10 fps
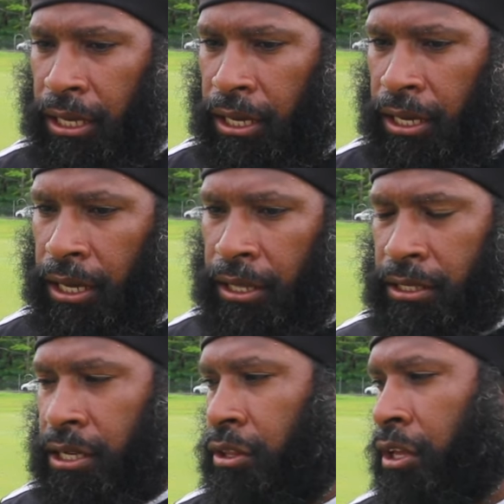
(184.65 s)
and
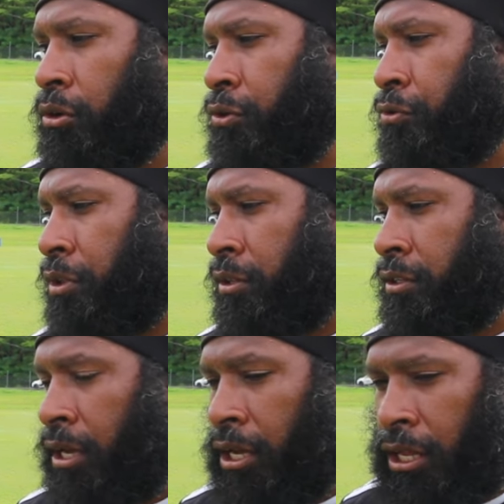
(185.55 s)
that's how they got through
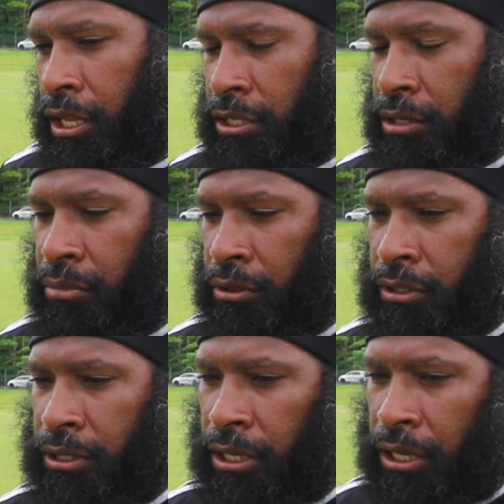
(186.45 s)
that some
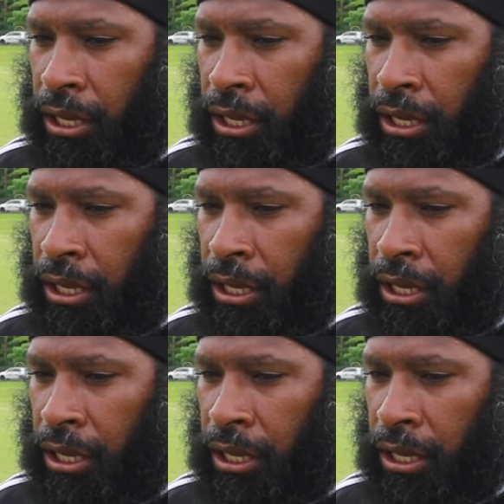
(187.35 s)
balls,